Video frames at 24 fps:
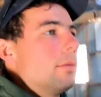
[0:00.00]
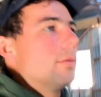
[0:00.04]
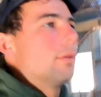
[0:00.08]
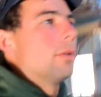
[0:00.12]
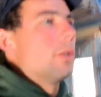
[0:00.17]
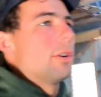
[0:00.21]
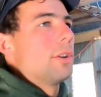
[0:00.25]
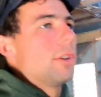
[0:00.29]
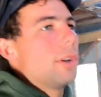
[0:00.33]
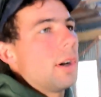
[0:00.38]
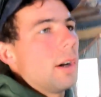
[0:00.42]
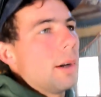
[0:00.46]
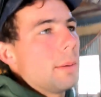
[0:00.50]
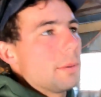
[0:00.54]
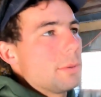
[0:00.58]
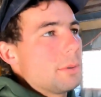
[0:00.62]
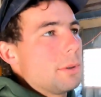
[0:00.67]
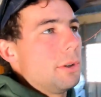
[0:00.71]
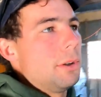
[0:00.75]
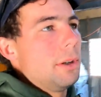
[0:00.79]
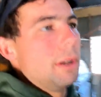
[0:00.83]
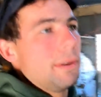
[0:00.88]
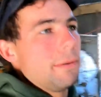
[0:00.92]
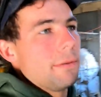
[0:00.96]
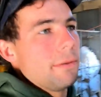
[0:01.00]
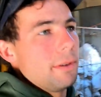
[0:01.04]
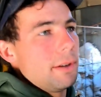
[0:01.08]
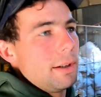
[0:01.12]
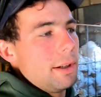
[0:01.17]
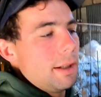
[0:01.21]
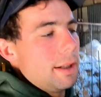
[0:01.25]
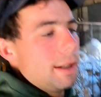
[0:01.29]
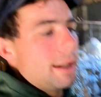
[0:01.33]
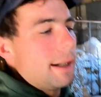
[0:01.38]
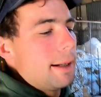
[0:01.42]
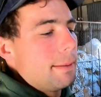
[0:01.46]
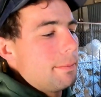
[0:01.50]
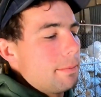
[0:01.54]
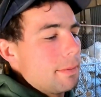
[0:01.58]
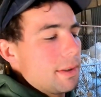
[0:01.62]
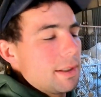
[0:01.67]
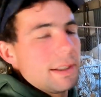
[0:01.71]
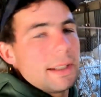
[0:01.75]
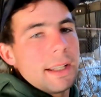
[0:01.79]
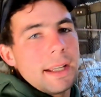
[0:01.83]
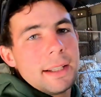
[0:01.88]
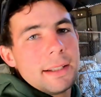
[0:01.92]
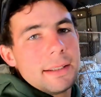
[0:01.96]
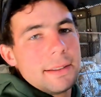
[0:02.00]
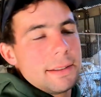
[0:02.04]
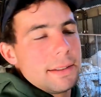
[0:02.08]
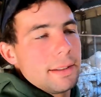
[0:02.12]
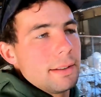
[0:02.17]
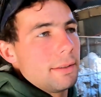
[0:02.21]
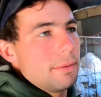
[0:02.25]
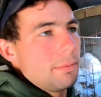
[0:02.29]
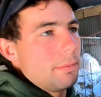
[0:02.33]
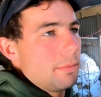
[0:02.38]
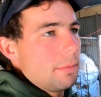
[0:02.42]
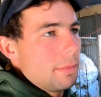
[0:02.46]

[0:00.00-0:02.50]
not types, two different um, studs.